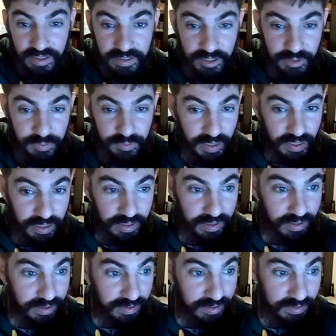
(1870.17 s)
This has been
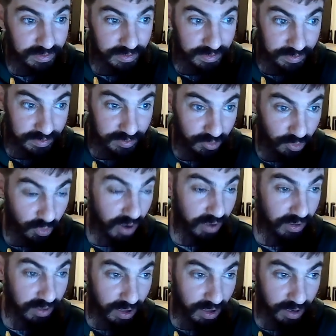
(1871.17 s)

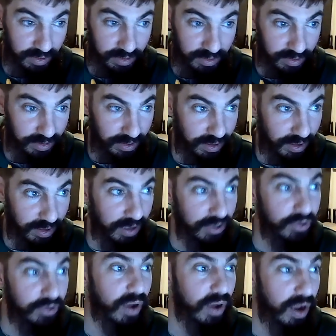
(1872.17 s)
quite enlightening. I
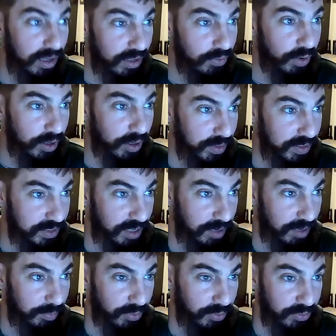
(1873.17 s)
do highly recommend
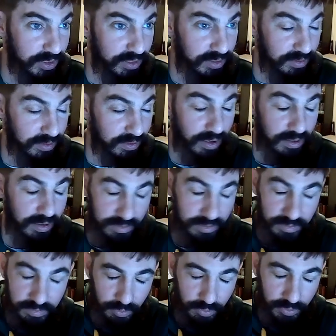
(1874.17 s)
SciPost, not
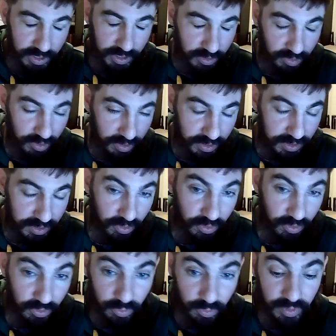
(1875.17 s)
particularly this
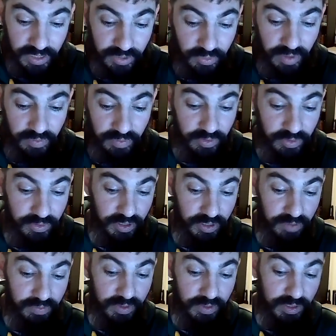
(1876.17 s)
article, but they do have other
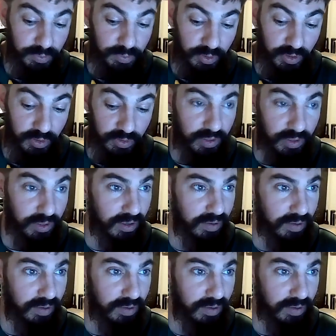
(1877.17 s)
stuff that is pretty good.